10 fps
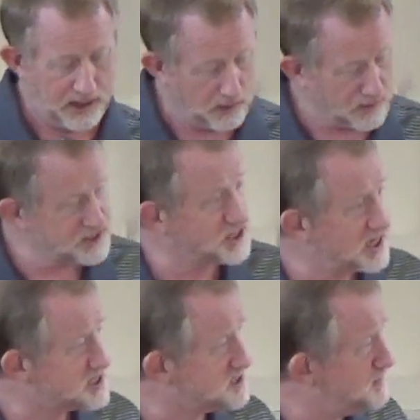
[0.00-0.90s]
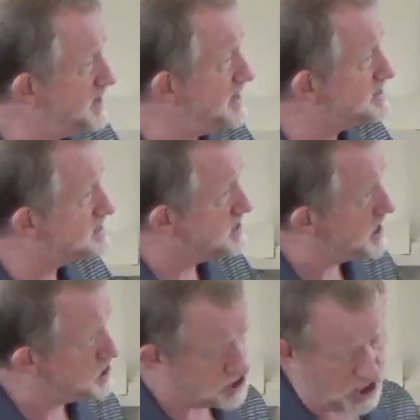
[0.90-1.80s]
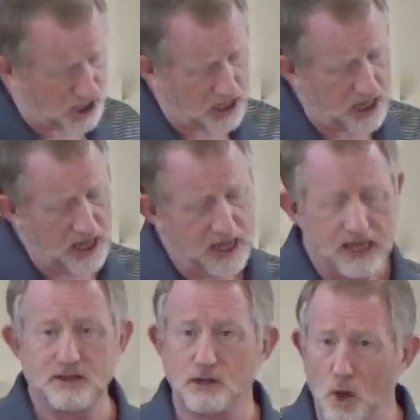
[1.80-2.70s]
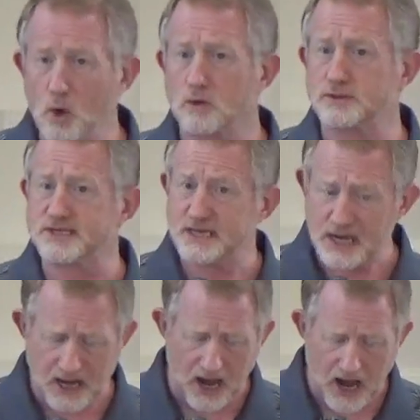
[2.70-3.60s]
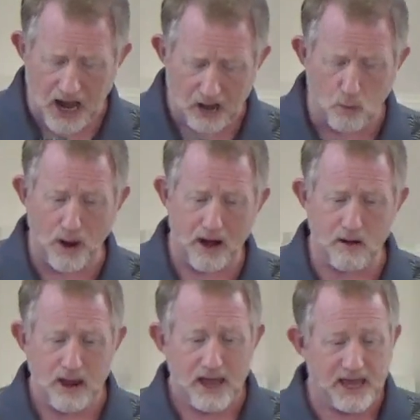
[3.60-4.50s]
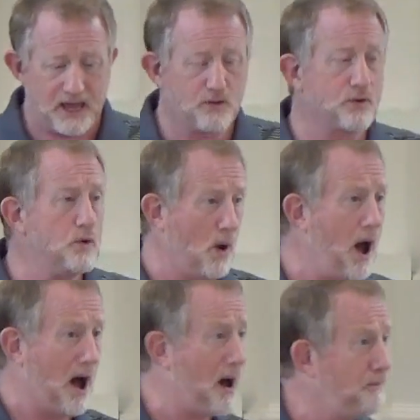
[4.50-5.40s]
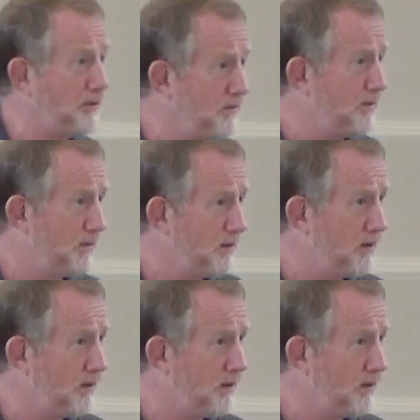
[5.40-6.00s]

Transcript: And when Jesus begins teaching in the local synagogue where he grew up,